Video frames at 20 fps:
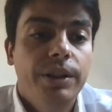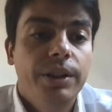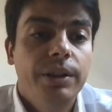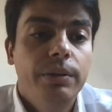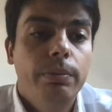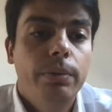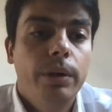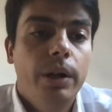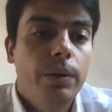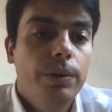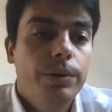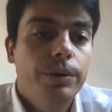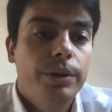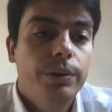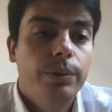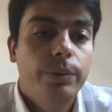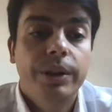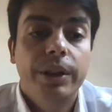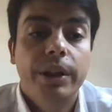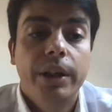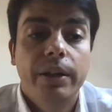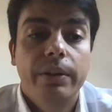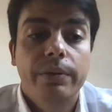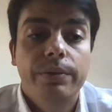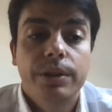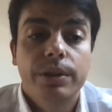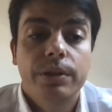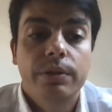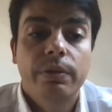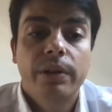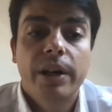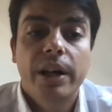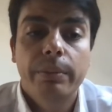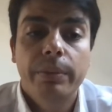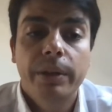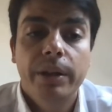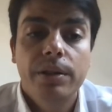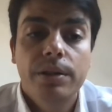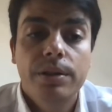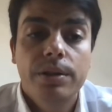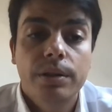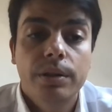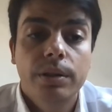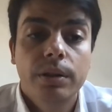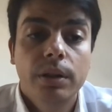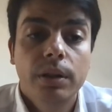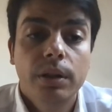In browser, we have these fragments.